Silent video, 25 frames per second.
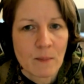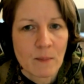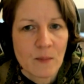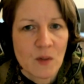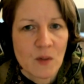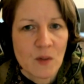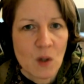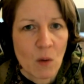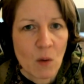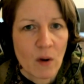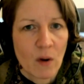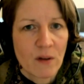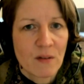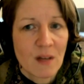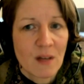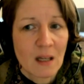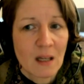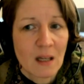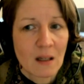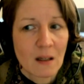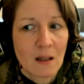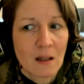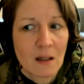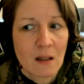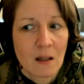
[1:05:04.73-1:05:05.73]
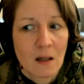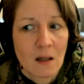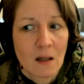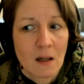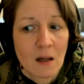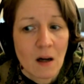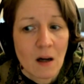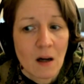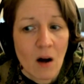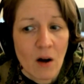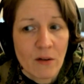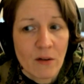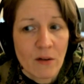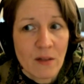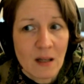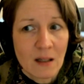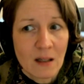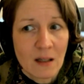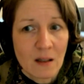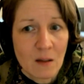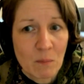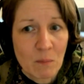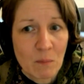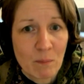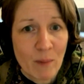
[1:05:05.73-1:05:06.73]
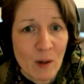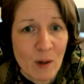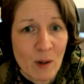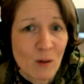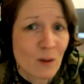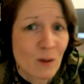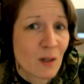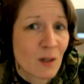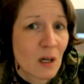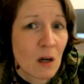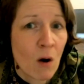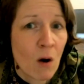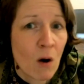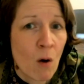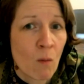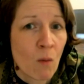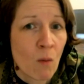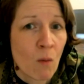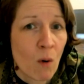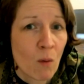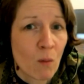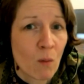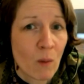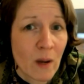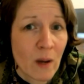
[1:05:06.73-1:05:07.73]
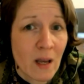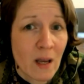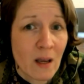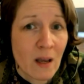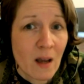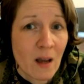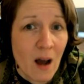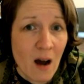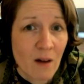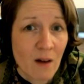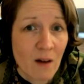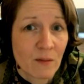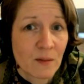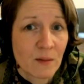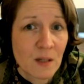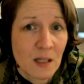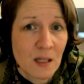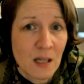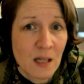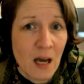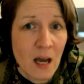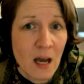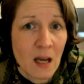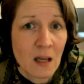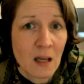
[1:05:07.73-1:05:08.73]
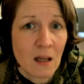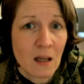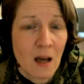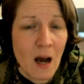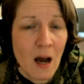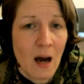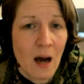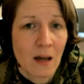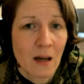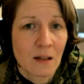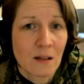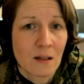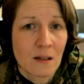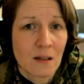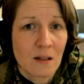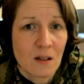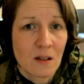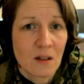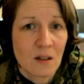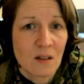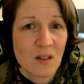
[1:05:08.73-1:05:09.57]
So I think building on what we have today, and